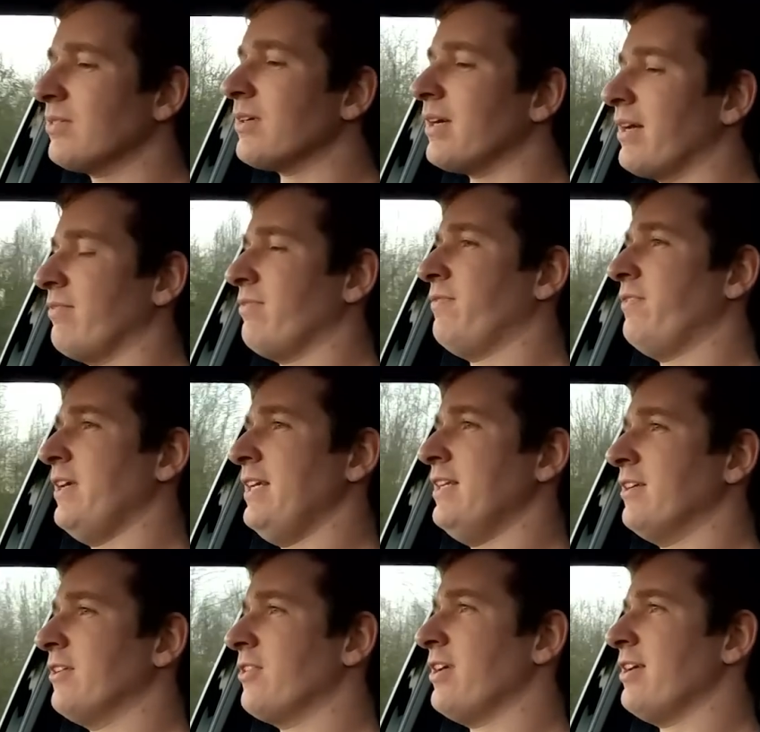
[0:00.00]
Like
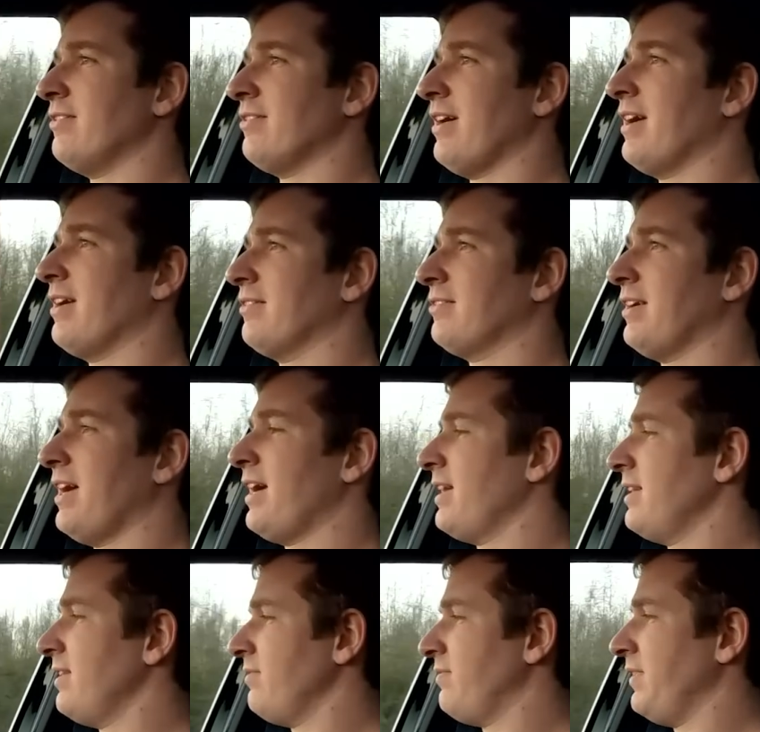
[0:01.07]
3 degrees
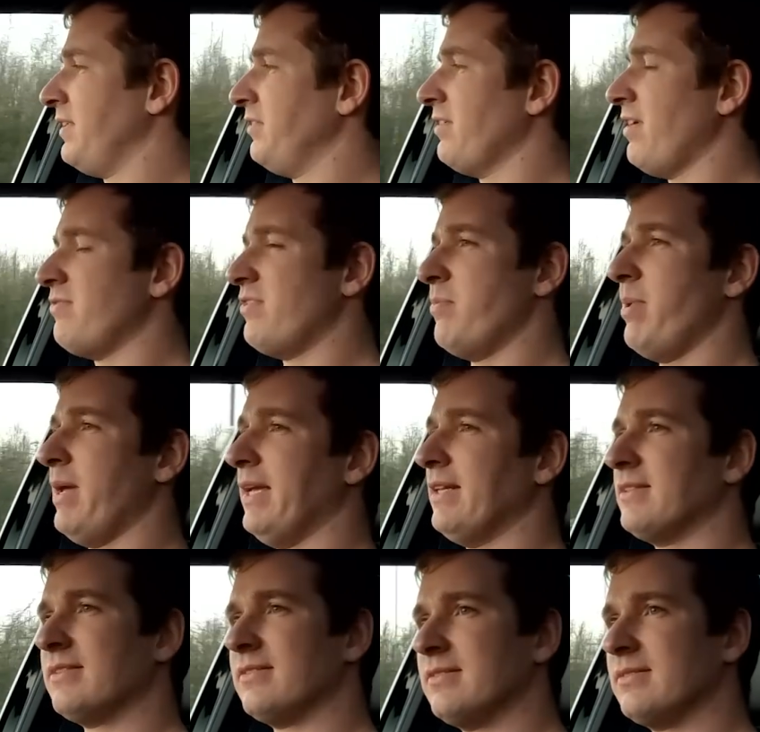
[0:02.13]
outside and it feels every bit.